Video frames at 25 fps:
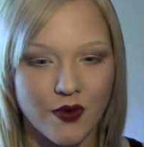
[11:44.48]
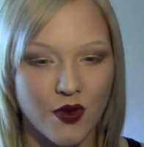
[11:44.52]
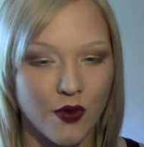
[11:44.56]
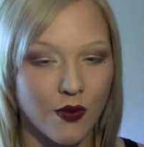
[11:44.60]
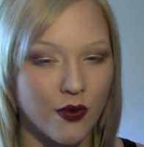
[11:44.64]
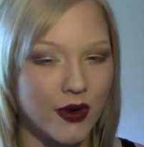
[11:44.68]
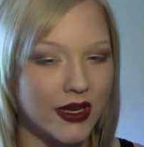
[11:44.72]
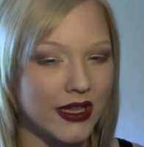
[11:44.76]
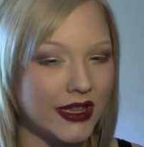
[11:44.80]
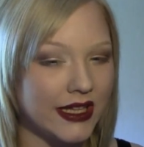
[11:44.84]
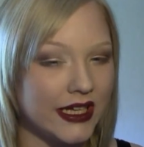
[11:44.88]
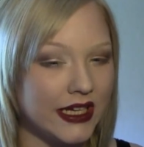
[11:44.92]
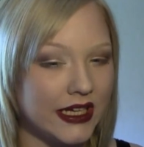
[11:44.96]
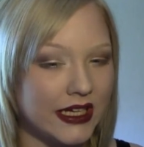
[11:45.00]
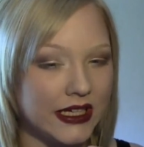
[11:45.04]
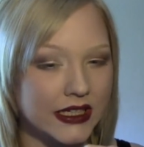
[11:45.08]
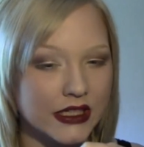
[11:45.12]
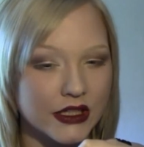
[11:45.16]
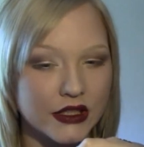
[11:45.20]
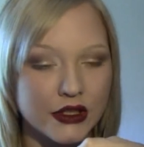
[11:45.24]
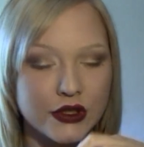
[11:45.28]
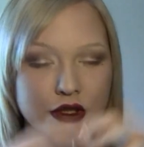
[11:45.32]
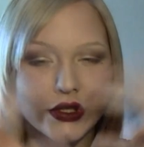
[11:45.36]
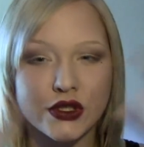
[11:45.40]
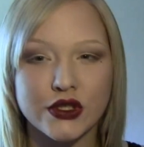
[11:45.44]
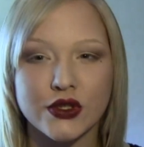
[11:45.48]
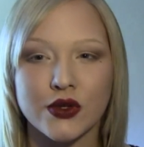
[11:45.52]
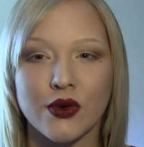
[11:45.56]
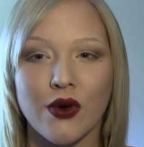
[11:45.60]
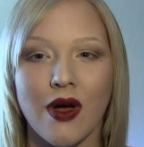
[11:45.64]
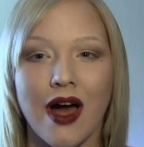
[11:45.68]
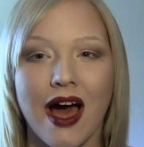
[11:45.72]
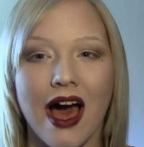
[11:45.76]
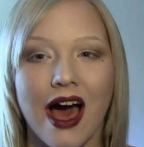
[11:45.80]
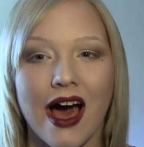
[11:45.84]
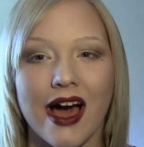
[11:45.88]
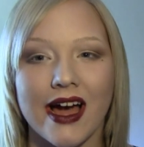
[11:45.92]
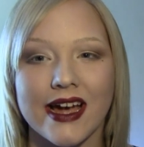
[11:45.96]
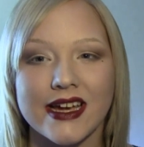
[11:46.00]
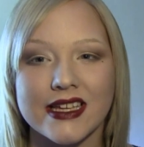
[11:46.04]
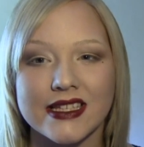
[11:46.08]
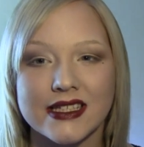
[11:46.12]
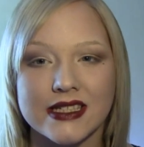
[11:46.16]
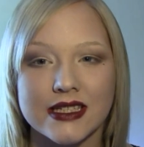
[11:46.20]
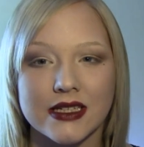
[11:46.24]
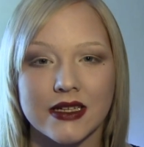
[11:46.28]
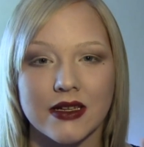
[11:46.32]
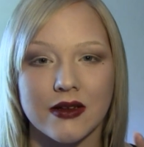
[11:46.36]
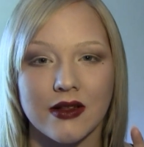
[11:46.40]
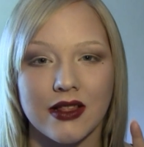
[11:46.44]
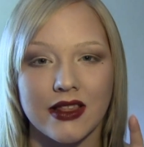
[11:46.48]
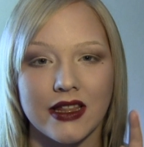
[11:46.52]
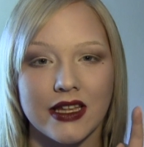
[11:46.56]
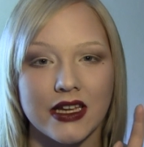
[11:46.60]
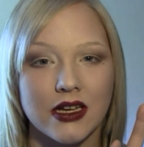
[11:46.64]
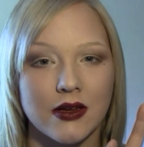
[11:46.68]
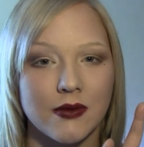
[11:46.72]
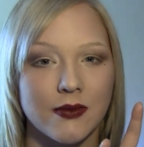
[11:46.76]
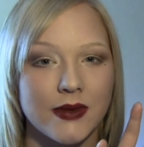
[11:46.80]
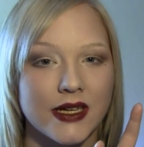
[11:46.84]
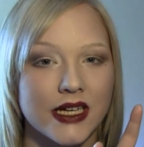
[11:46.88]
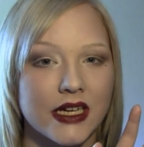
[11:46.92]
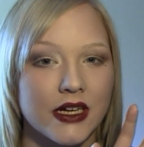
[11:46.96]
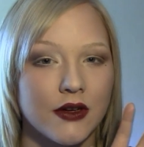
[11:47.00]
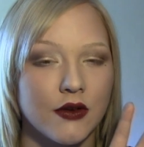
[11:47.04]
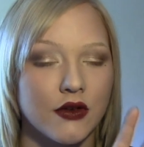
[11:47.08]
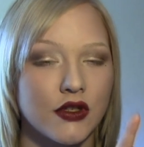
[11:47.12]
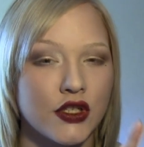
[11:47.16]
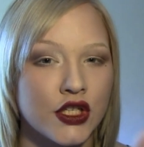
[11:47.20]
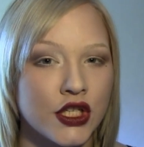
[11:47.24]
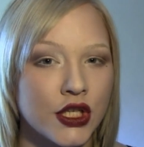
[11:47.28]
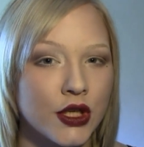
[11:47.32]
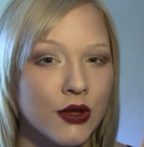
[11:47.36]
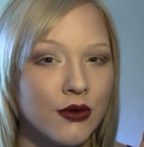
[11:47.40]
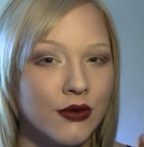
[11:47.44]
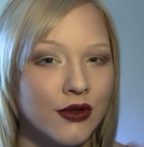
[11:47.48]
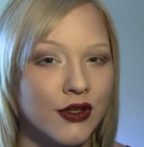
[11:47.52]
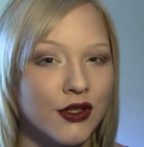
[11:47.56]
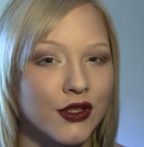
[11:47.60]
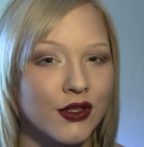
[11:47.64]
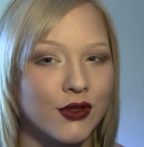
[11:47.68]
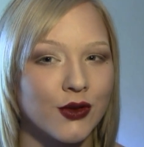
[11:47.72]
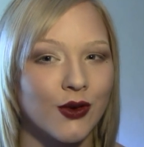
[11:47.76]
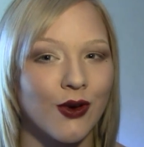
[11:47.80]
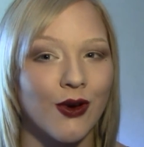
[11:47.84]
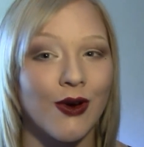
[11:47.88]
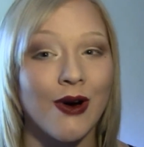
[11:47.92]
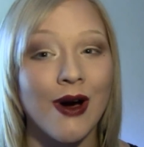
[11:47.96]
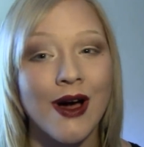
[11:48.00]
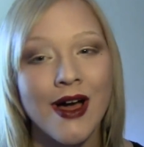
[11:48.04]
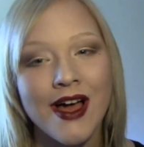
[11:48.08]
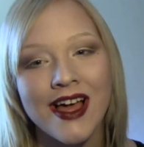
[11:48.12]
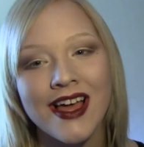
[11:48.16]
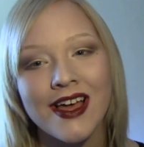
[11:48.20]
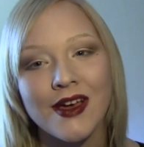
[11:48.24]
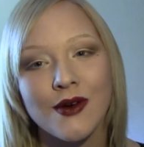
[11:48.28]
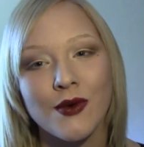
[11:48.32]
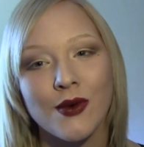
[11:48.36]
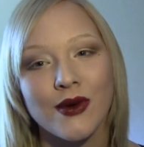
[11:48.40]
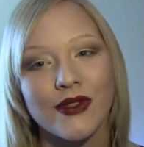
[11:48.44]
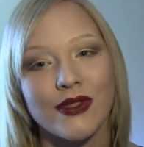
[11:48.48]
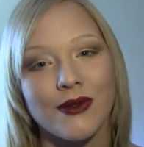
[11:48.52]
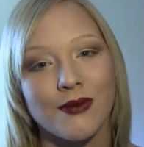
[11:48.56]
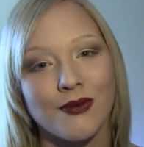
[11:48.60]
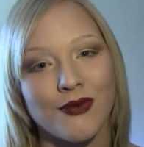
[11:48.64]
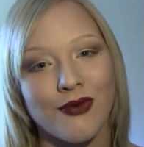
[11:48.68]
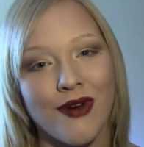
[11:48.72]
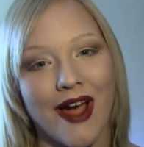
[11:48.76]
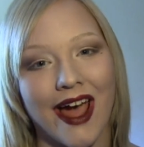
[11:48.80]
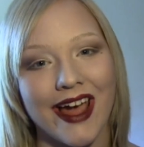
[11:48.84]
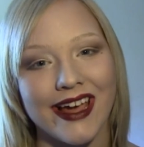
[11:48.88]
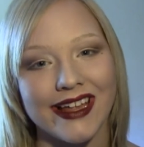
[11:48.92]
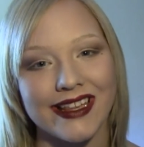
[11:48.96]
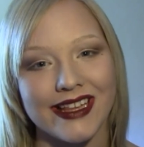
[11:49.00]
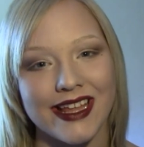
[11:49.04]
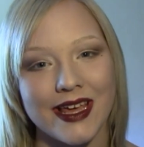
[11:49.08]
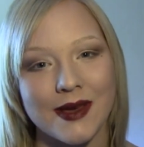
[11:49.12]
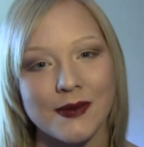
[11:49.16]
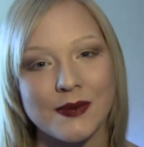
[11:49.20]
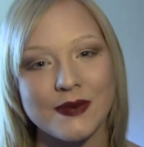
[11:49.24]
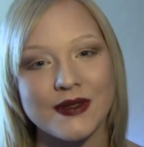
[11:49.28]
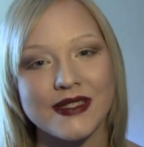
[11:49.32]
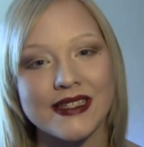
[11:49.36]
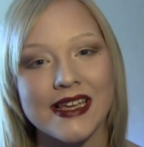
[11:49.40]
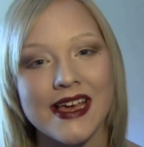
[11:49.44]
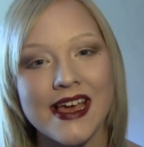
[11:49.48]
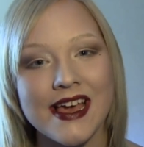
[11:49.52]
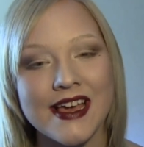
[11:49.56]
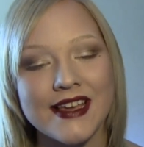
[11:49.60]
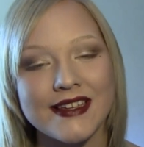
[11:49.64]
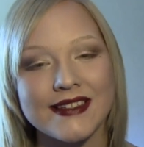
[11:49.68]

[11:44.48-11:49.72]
really neutral eyes, a little bit too neutral, with bright lips.